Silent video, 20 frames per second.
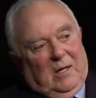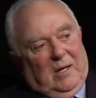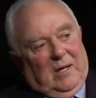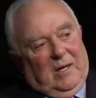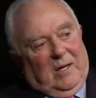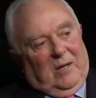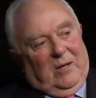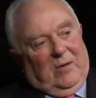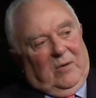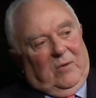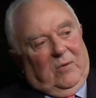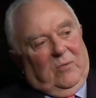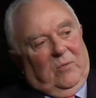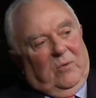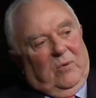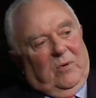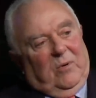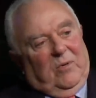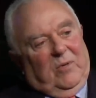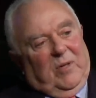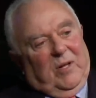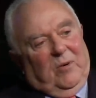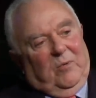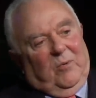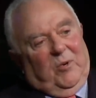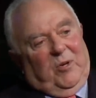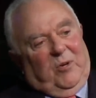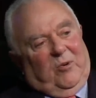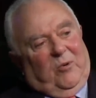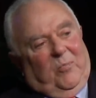And then
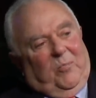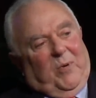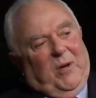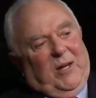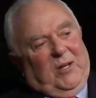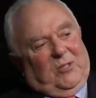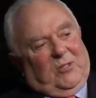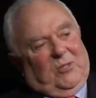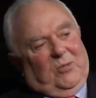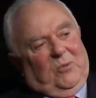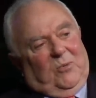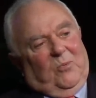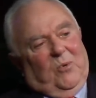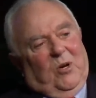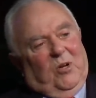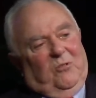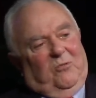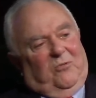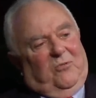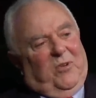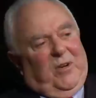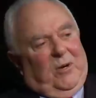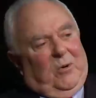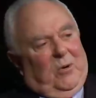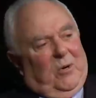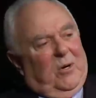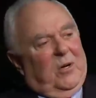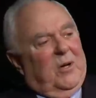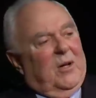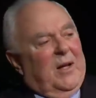we passed a
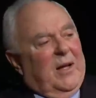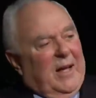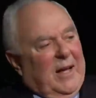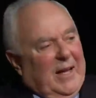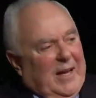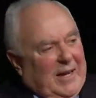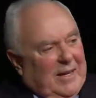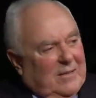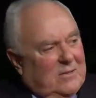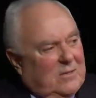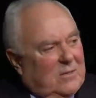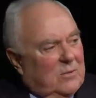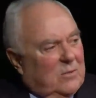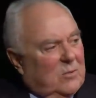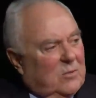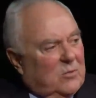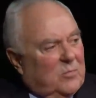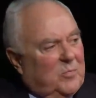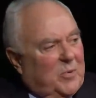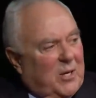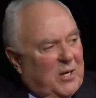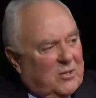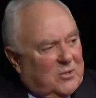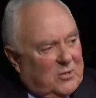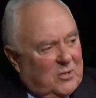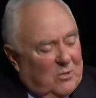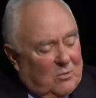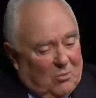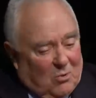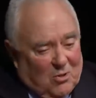Welfare Act,
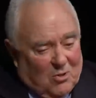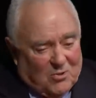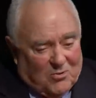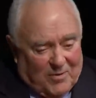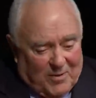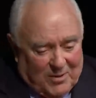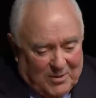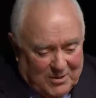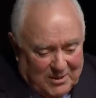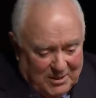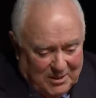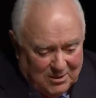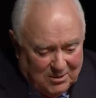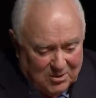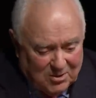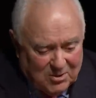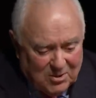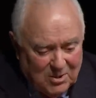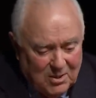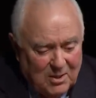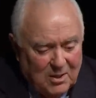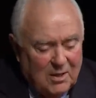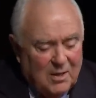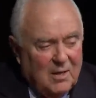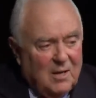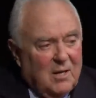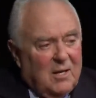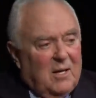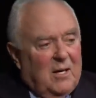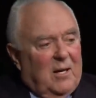passed in the Roosevelt years,
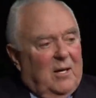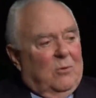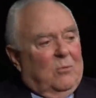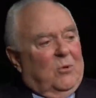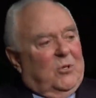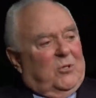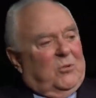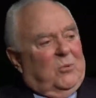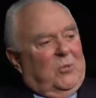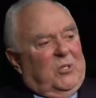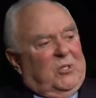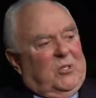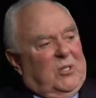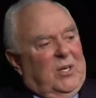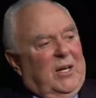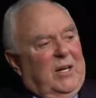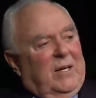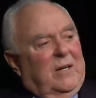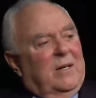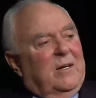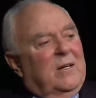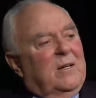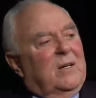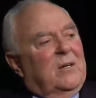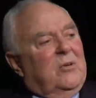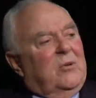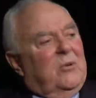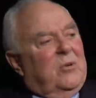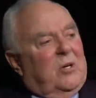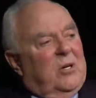in which we said
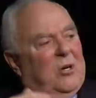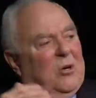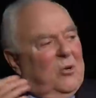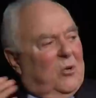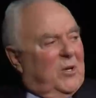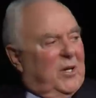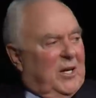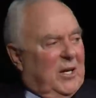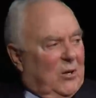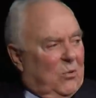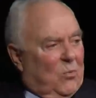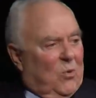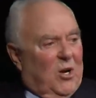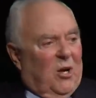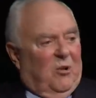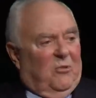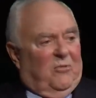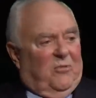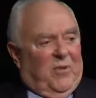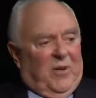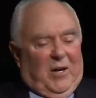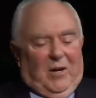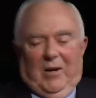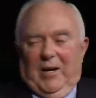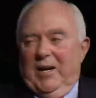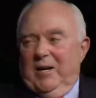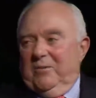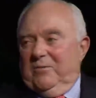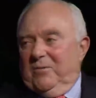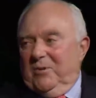you can only get welfare
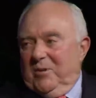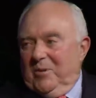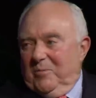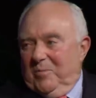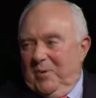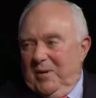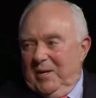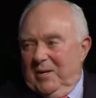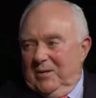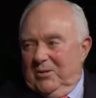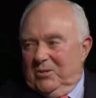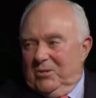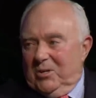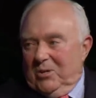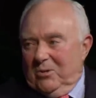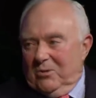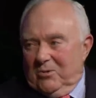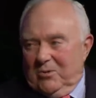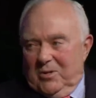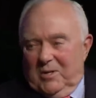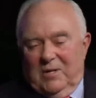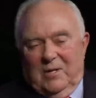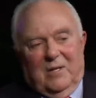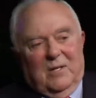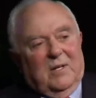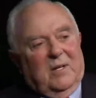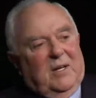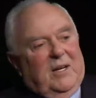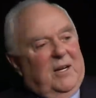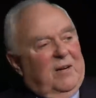aid for dependent children
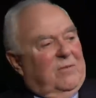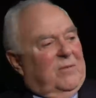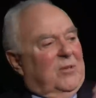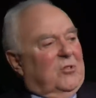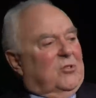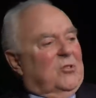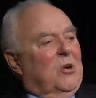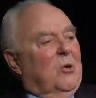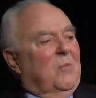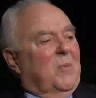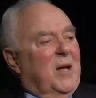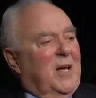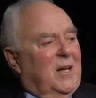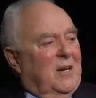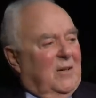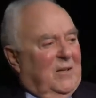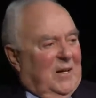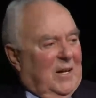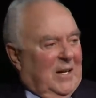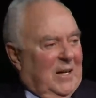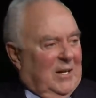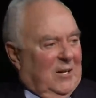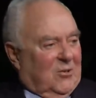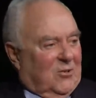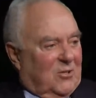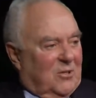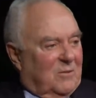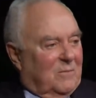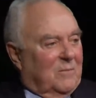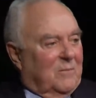if there's no man in the
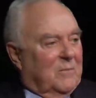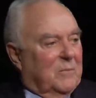house.